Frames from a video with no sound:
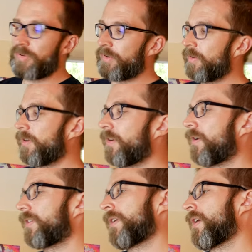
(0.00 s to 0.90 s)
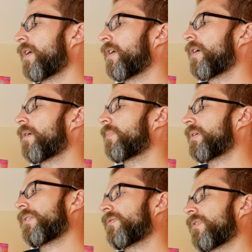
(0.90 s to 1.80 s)
Pro Art
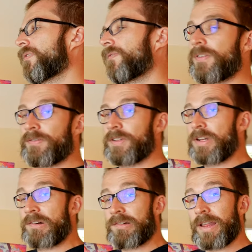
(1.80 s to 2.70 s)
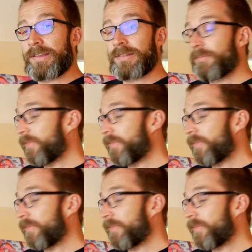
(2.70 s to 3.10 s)
B550 Creator